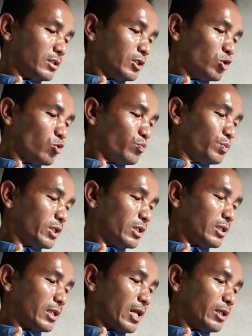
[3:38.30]
you feel
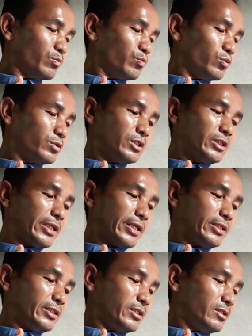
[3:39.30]
like putting an
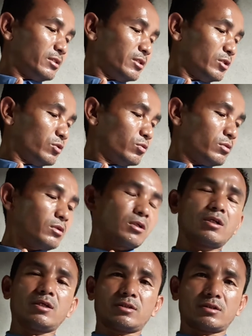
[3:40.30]
end in your
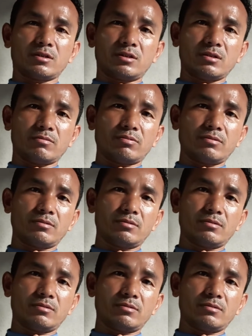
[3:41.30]
relationship.